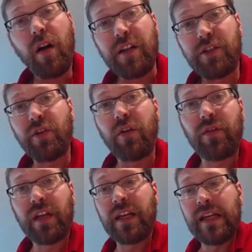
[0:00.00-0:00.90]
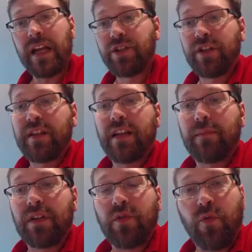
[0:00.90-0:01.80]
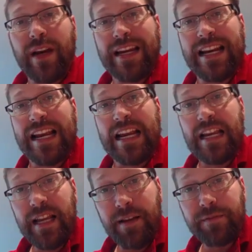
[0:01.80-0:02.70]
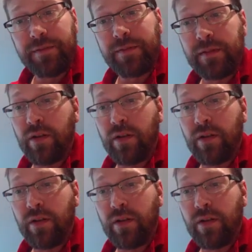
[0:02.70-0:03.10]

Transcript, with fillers: All right, so the connection then between if